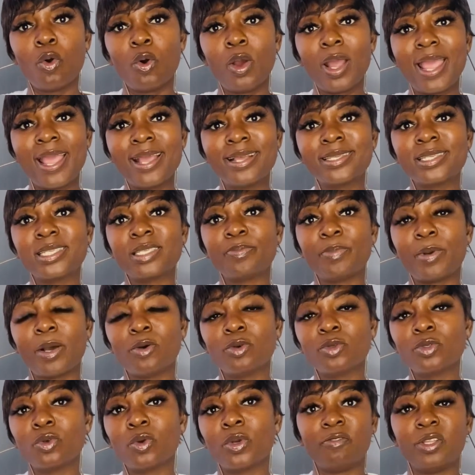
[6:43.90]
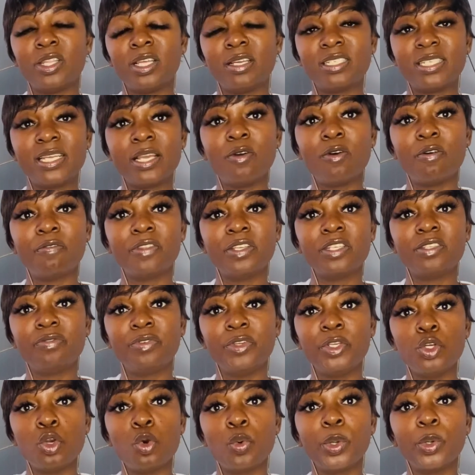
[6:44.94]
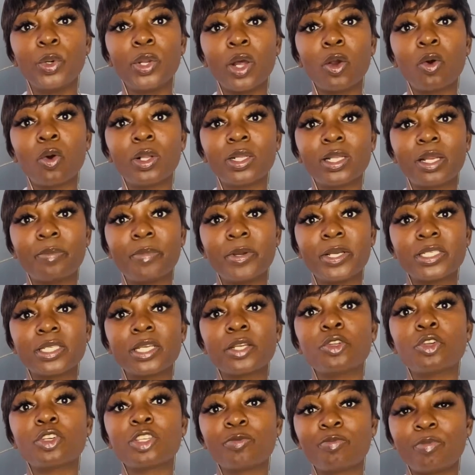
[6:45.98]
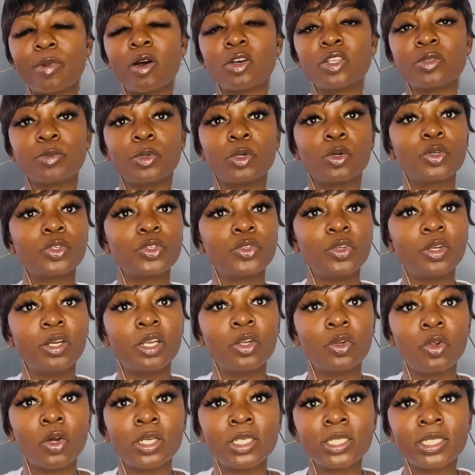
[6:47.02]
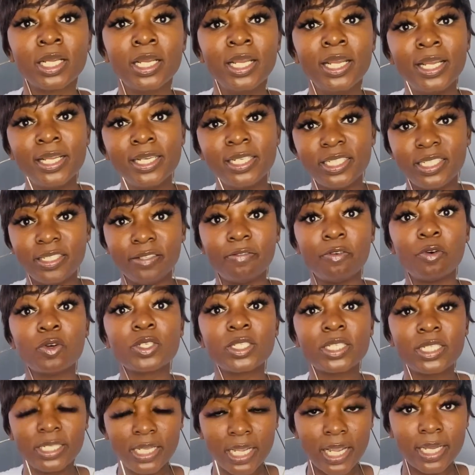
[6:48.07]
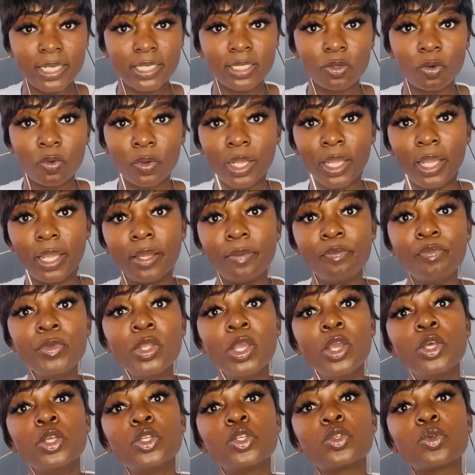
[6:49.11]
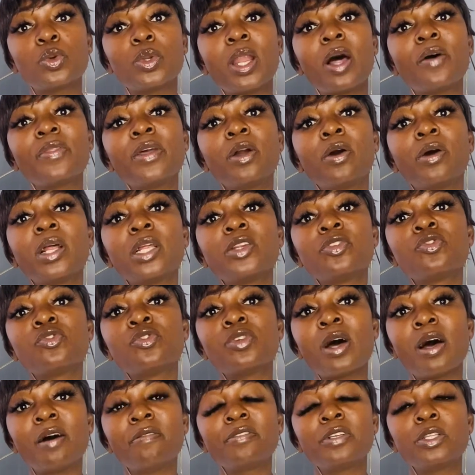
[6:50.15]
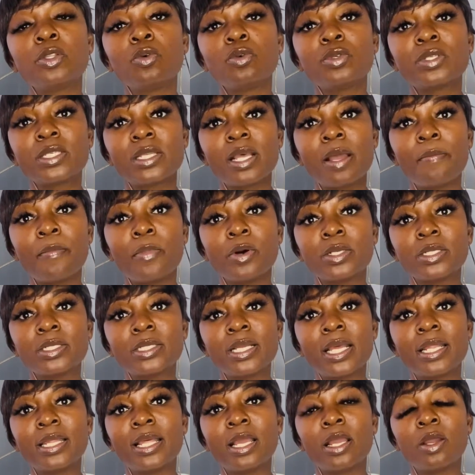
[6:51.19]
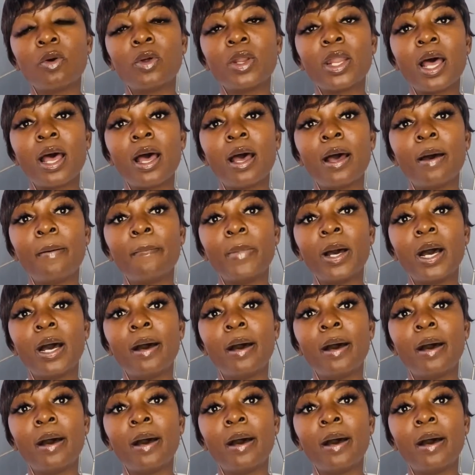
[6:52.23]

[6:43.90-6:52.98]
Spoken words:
ex-spouse, or for the sake of this video we're gonna call that person your spouse because you are not divorced yet. Okay, so now they're gonna draft those summons and they're gonna